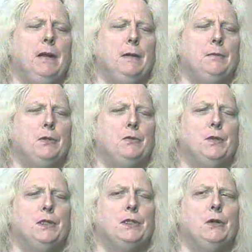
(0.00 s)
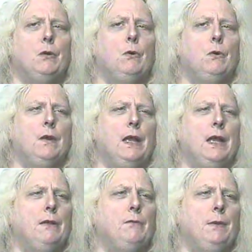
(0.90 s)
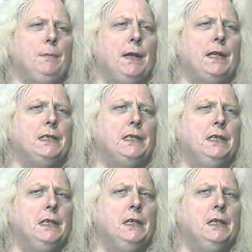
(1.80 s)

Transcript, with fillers: I'm her twin soul, and we met